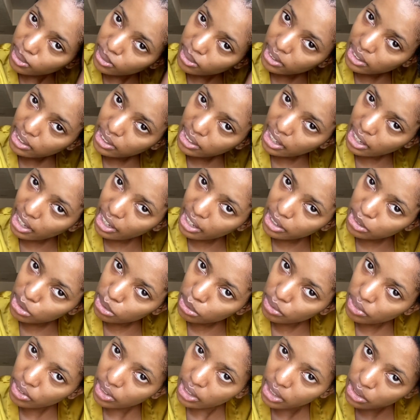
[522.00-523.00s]
Okay, don't
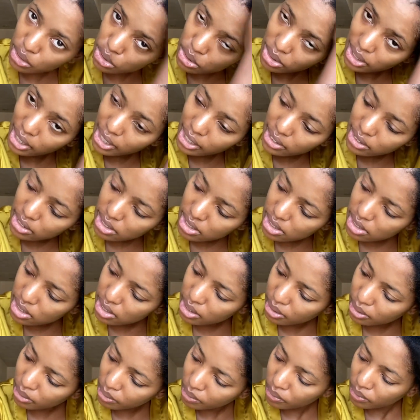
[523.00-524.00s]
forget your ends.
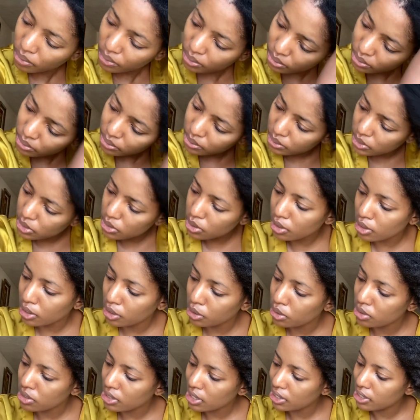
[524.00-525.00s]
So I'm gonna
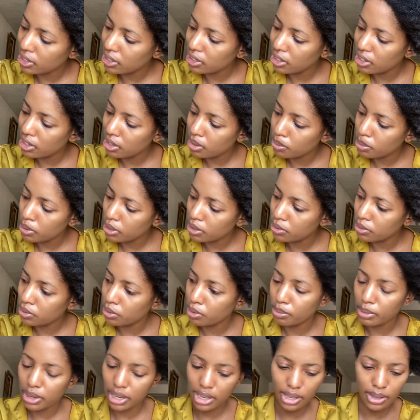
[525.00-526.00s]
use a little bit for
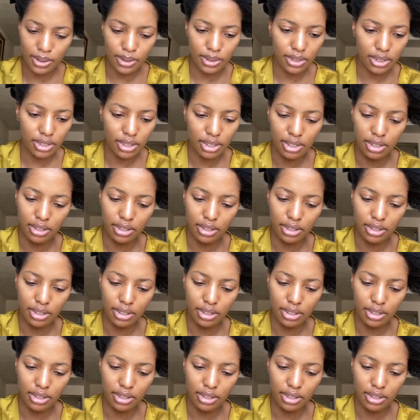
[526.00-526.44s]
my ends.